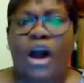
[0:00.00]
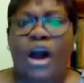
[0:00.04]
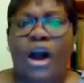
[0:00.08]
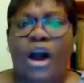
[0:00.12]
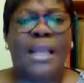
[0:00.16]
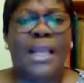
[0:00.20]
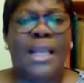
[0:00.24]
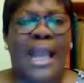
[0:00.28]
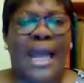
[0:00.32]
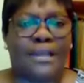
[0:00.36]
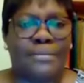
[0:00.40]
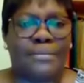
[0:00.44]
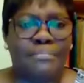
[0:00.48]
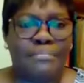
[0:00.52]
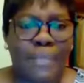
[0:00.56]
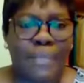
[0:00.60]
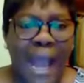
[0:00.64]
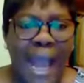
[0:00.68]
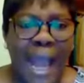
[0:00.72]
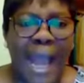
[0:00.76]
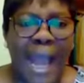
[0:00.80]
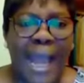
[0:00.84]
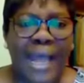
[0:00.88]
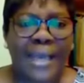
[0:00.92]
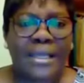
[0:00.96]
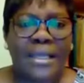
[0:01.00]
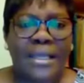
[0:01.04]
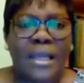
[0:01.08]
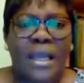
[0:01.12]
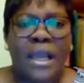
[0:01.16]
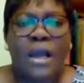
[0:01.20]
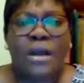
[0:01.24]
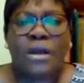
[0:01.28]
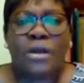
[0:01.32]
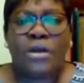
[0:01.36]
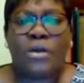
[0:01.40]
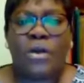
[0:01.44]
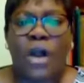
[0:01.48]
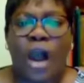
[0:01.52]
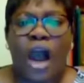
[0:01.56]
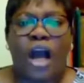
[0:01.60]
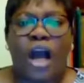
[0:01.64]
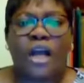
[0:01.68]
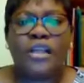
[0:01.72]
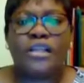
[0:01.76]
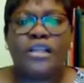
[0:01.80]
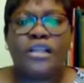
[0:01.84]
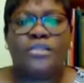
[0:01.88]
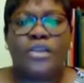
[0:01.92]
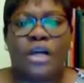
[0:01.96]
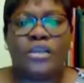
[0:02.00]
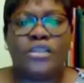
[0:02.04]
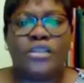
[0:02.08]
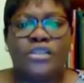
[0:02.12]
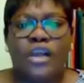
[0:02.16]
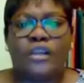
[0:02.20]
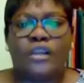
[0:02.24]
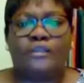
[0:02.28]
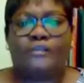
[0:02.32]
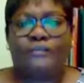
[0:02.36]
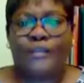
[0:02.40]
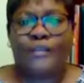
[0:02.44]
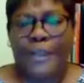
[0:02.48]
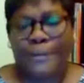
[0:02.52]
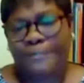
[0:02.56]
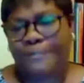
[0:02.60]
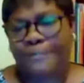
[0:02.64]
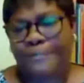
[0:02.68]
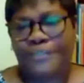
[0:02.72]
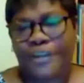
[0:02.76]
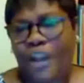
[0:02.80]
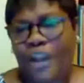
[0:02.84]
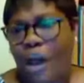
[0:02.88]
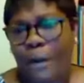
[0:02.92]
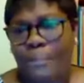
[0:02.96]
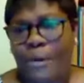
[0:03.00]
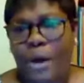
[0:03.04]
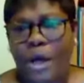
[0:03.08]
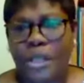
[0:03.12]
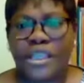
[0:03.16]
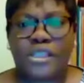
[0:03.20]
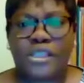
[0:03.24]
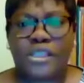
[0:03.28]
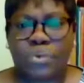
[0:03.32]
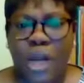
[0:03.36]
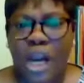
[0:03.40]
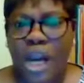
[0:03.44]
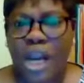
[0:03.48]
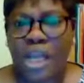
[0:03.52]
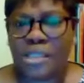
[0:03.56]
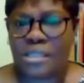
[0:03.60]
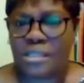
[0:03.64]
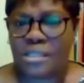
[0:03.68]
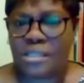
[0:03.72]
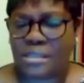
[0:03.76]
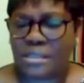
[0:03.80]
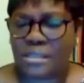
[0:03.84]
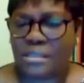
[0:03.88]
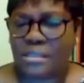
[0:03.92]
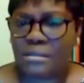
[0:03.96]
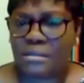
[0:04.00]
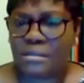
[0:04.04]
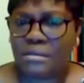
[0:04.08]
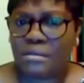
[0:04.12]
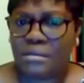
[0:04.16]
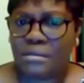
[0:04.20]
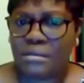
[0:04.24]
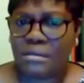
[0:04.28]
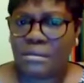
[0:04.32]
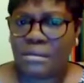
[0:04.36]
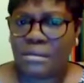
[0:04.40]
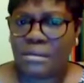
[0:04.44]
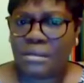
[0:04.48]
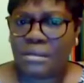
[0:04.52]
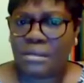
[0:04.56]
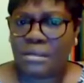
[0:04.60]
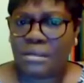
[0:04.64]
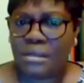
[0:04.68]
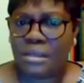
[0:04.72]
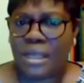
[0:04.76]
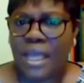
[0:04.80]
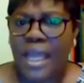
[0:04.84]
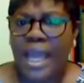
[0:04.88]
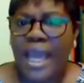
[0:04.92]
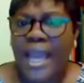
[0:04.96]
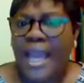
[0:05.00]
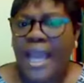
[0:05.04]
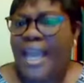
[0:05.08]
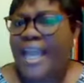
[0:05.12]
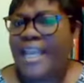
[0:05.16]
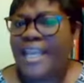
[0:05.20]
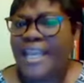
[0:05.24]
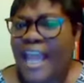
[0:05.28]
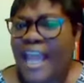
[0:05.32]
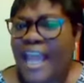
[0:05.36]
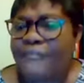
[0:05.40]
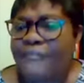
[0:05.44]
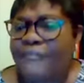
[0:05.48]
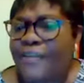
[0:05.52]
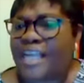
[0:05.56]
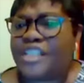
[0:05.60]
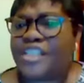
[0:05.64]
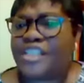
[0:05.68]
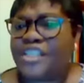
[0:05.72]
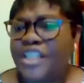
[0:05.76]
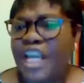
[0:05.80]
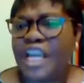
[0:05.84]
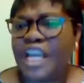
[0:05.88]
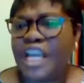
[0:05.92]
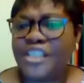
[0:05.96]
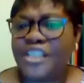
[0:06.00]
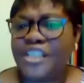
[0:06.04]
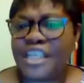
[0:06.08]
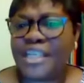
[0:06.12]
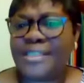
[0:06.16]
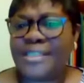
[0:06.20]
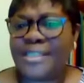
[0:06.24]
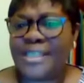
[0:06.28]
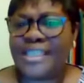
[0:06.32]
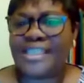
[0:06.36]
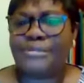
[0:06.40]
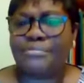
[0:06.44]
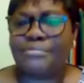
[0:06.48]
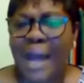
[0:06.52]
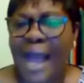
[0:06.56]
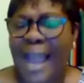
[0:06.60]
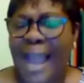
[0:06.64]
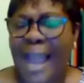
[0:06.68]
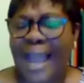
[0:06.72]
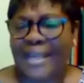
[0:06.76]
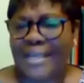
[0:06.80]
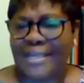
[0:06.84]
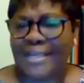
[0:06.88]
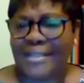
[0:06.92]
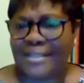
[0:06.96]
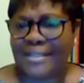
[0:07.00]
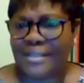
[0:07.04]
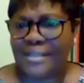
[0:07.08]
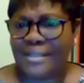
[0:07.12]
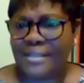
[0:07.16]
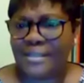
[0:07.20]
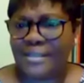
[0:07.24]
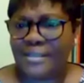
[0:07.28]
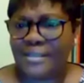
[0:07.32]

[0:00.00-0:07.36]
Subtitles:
Unlike man, God does not flip-flop on his words. He never changes his mind.